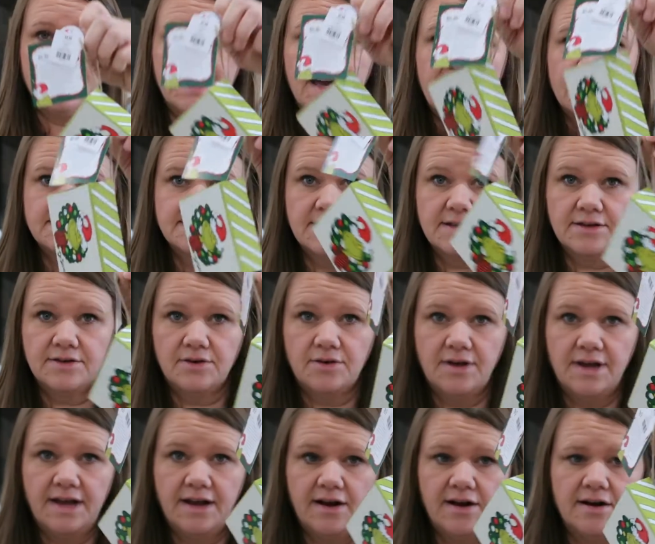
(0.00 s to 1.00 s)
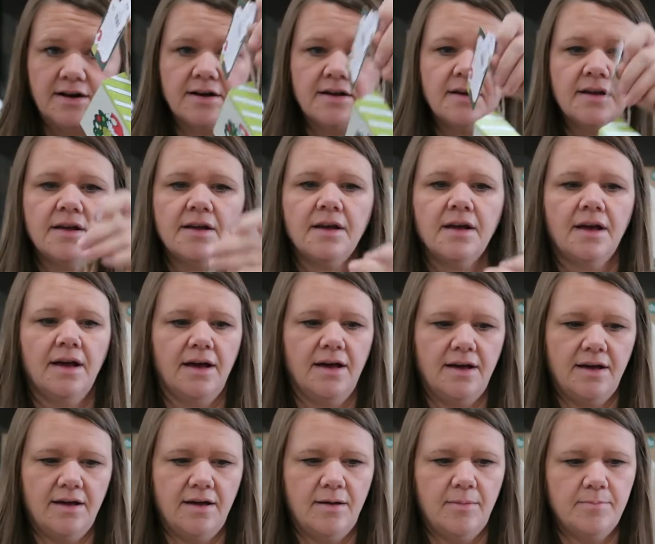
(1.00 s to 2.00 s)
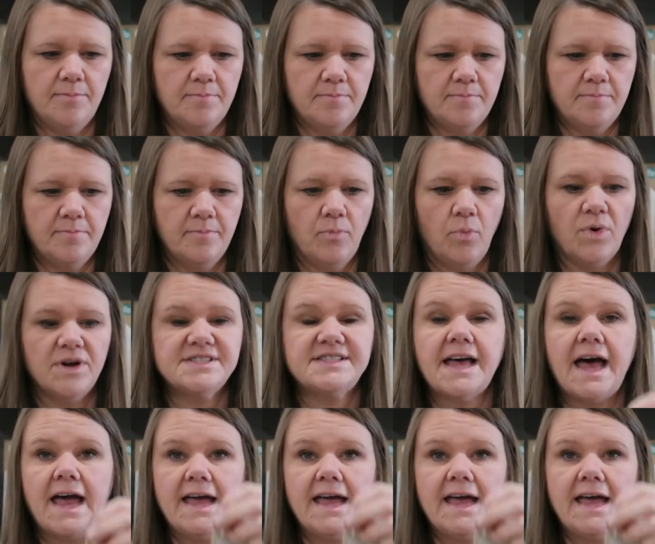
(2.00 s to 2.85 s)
it. It has a little hanger. was